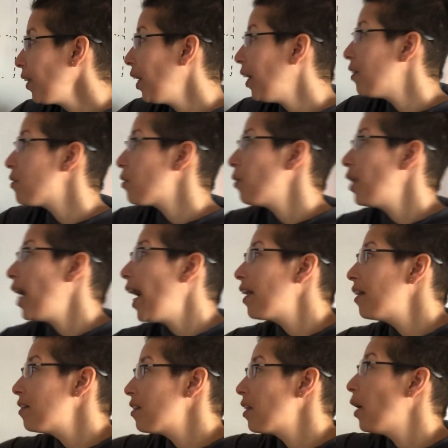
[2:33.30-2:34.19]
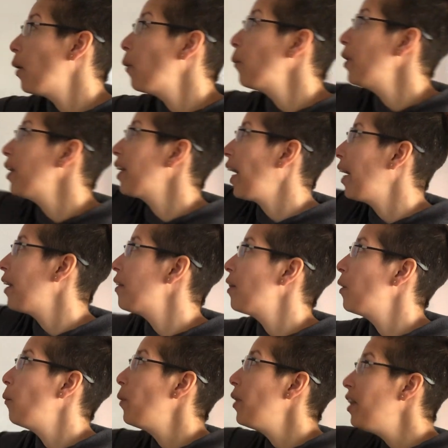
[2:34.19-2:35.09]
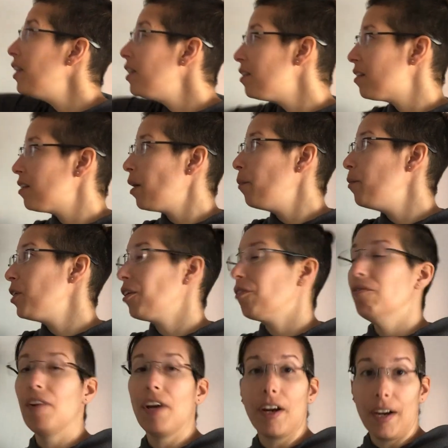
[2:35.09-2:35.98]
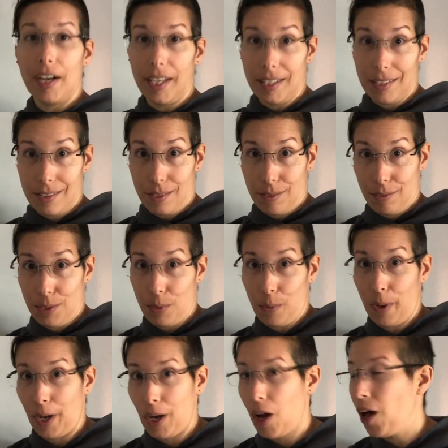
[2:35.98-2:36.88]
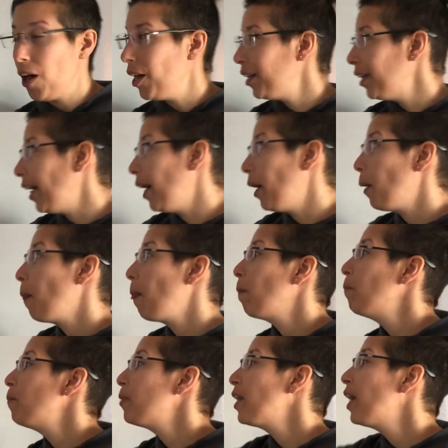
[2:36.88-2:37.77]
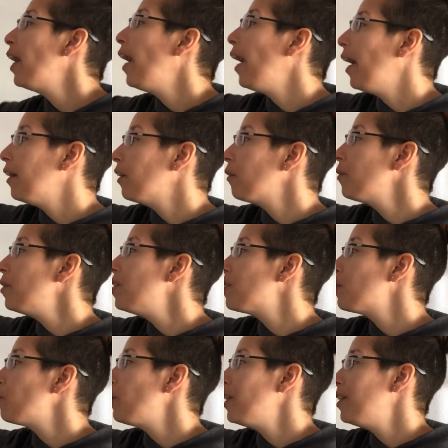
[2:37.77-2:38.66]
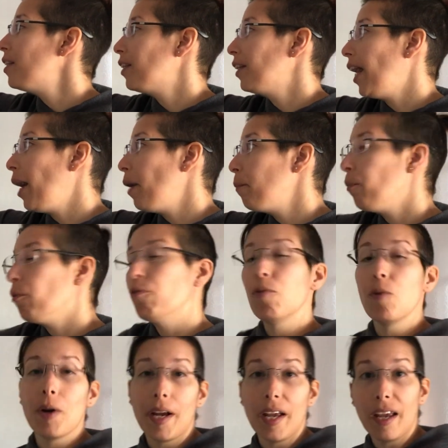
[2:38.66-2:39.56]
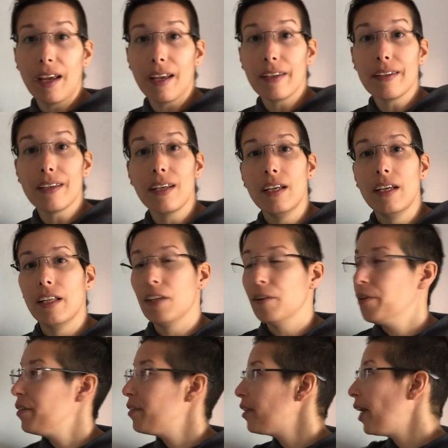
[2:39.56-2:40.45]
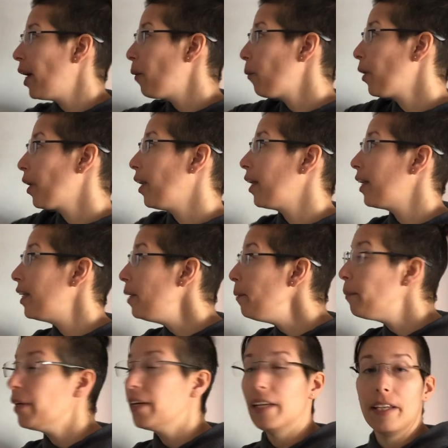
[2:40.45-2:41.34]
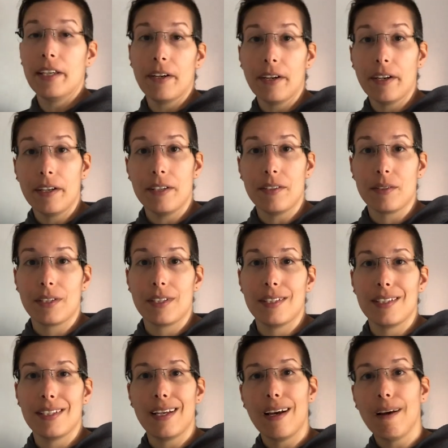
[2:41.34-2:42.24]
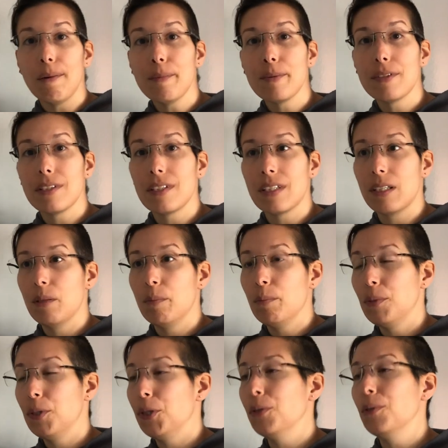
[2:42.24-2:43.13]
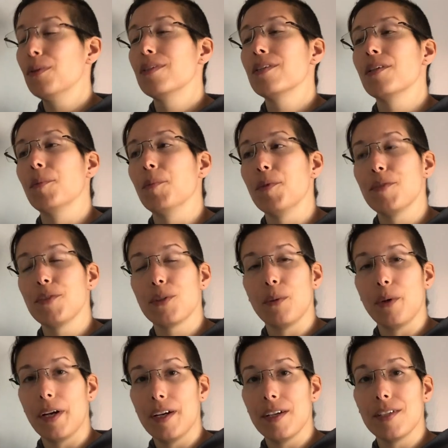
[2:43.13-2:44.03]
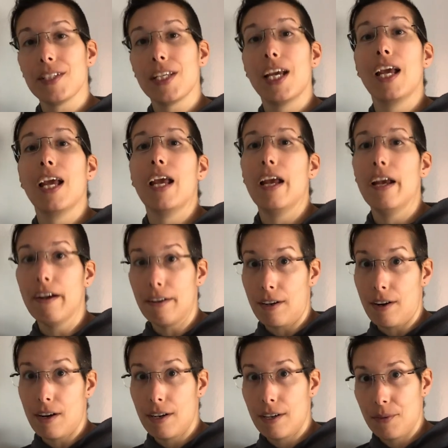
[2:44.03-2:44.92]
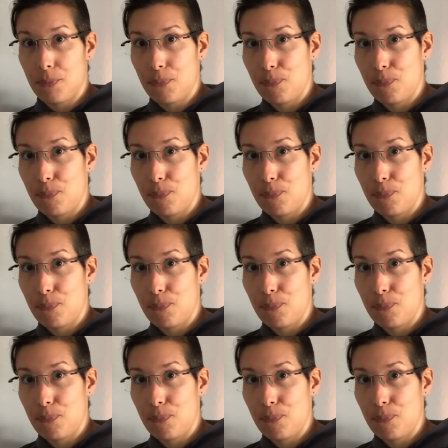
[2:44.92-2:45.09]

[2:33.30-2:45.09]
And so that is kind of the within subject variance, if you want to call it that. And the reason we did that beforehand, the reason that we're going to keep it here, is because it helps to compute sum of squares error.